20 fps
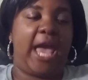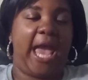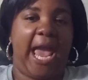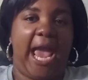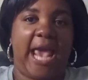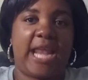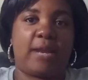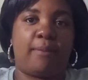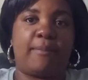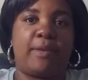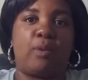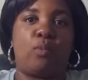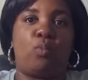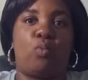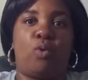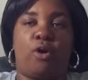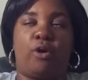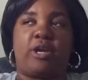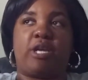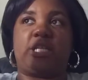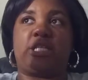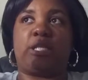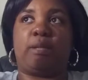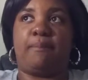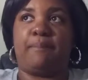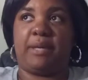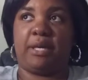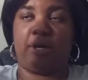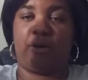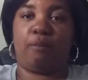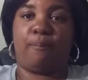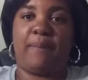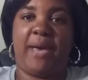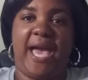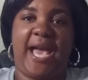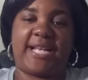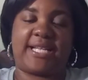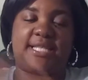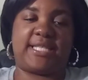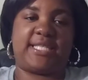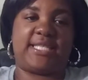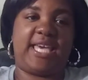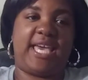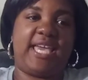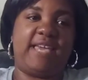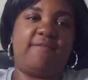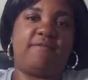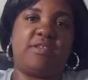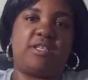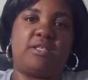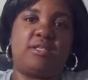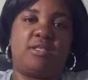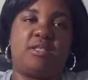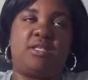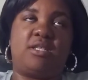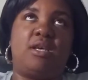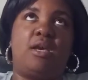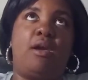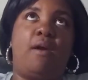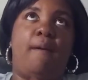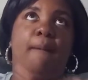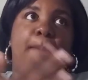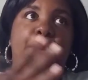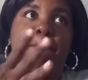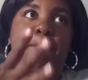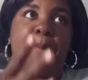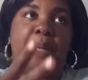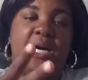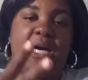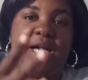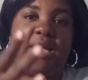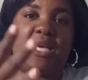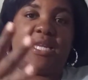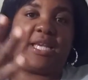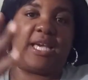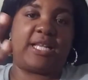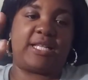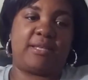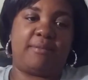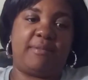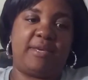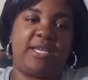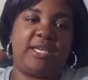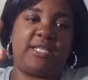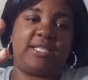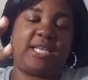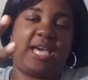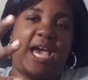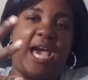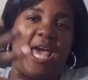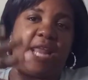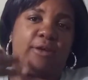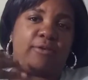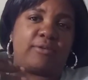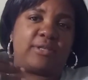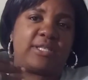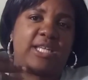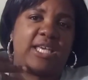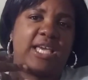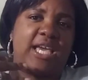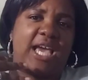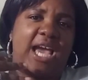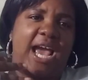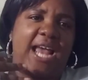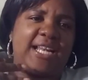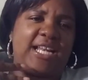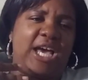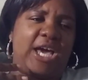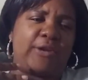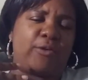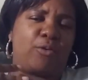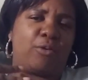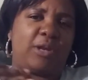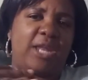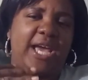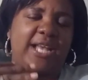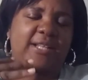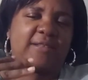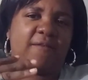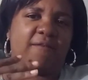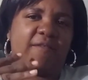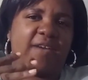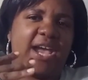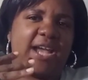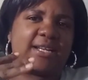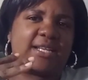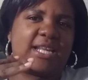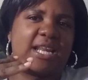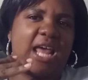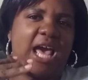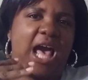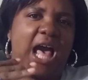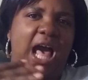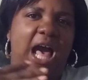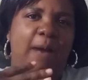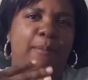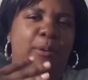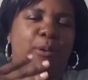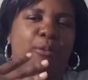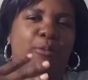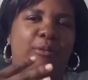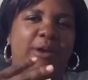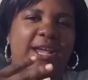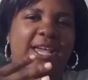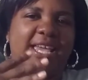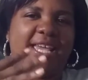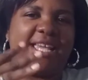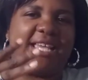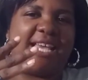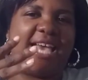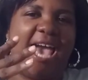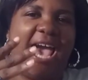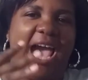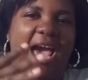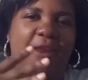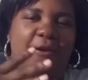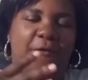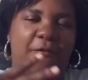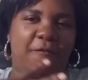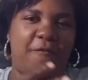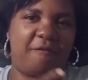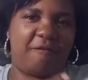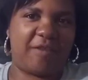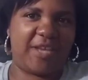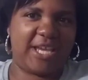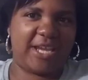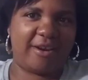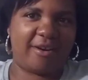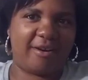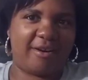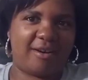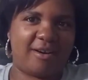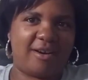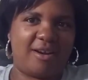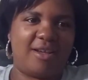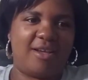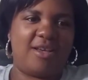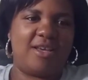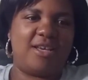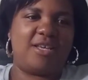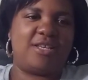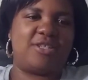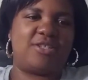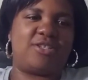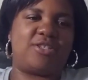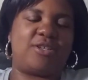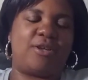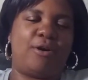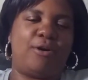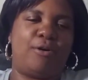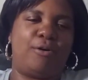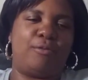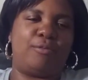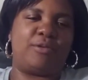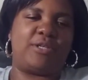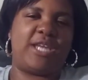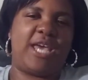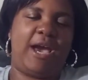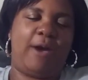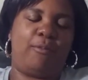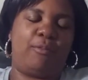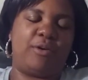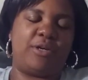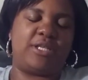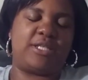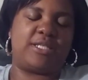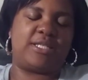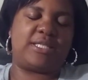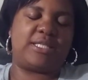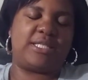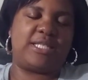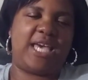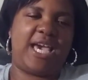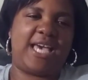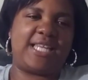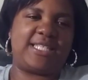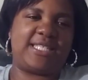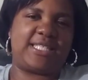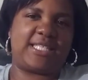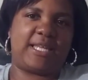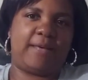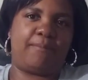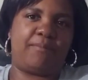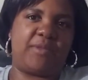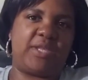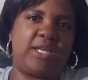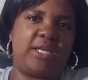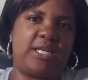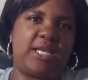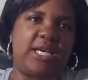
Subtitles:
adamant working to build back the savings, But at the meantime, I don't think I don't like the fact that I operate out of fear. So that's something